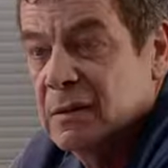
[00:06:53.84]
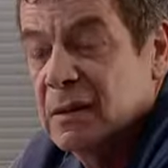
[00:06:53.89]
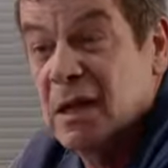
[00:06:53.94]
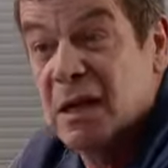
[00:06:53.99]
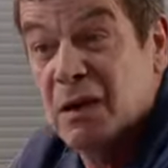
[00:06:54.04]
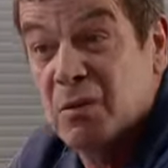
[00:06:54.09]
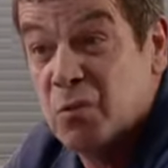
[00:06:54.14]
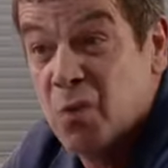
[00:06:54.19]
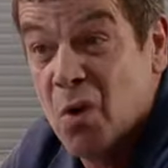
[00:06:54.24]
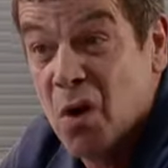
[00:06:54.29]

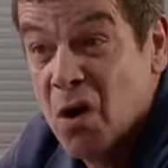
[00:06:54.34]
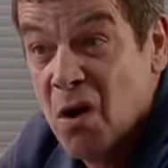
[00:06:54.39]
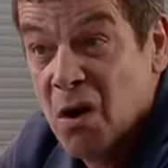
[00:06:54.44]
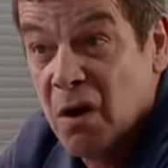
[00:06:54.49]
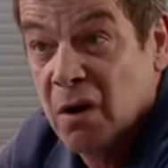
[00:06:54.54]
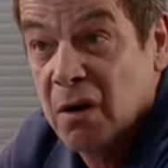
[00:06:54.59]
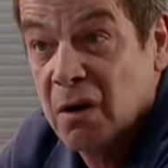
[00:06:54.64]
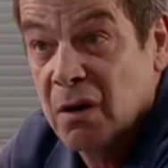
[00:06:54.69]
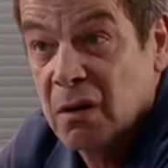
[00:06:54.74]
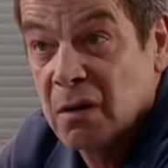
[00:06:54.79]
Like
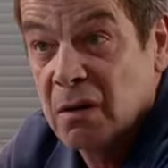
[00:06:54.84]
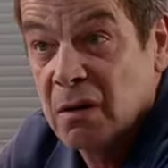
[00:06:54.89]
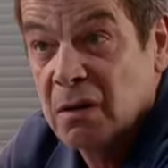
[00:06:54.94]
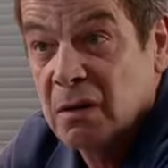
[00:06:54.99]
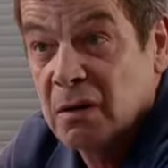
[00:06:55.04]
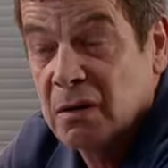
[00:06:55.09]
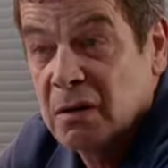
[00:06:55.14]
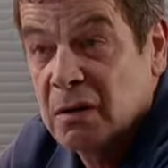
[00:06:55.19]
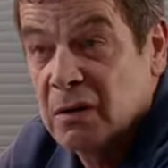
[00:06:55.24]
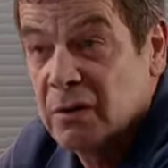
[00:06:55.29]
what?
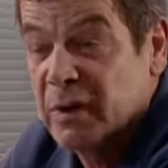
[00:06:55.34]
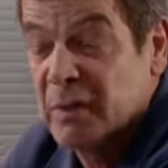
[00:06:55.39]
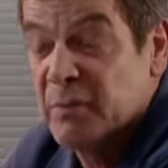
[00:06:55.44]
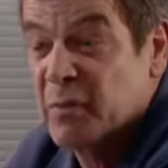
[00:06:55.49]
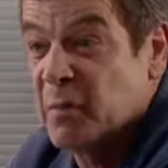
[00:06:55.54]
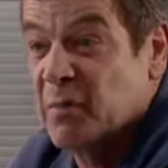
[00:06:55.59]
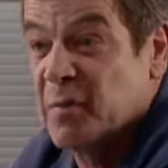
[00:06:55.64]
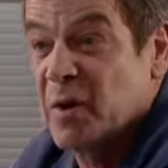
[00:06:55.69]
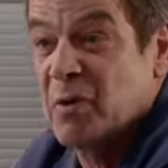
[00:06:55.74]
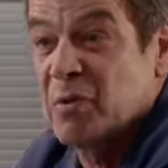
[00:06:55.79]
I already
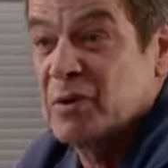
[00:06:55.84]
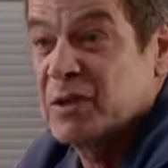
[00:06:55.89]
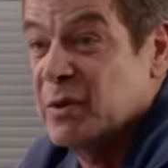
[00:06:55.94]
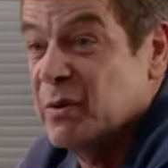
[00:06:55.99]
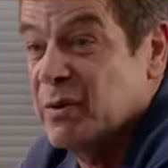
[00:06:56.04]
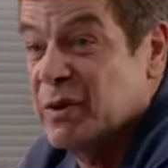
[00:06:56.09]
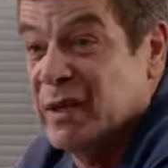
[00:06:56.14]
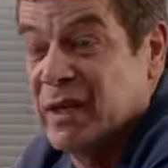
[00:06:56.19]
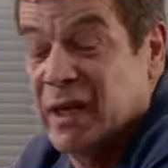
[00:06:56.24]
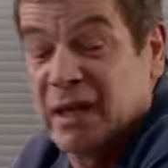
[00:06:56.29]
proposed to
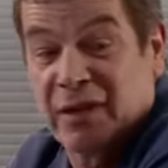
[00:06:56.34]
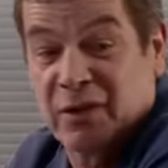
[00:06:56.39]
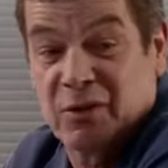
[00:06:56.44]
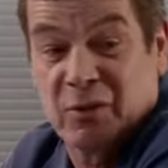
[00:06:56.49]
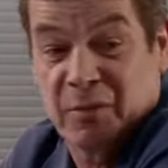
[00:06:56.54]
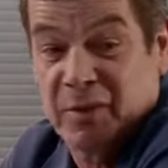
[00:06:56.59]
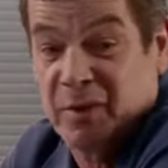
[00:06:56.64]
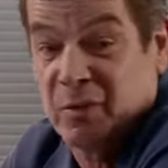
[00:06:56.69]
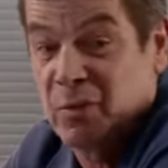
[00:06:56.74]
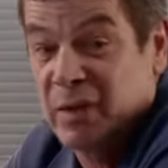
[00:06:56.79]
her again a
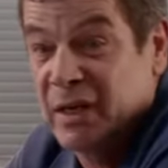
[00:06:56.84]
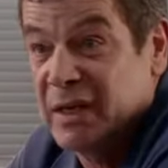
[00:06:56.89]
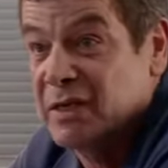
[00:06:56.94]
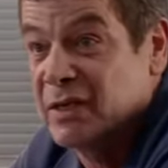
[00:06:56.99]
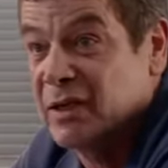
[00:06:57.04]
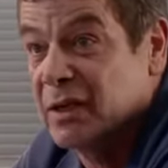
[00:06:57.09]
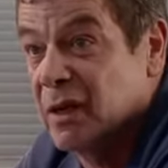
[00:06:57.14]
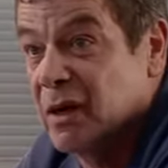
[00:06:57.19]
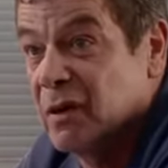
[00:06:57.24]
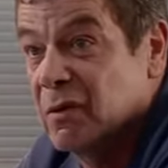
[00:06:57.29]
couple of weeks
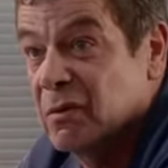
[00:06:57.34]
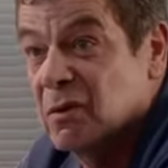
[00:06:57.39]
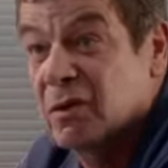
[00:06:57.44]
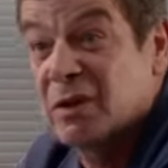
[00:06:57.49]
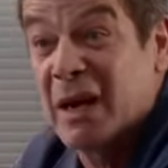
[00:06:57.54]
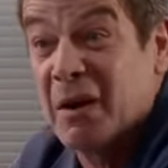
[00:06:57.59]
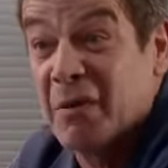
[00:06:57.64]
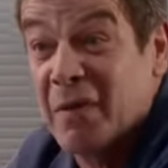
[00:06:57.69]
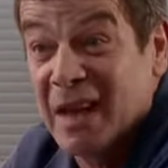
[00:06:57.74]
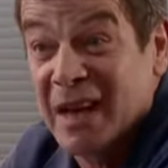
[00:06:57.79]
ago. Look
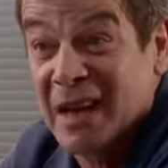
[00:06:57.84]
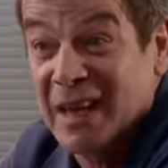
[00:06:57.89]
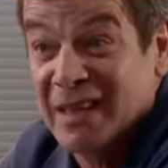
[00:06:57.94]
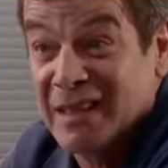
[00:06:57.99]
how that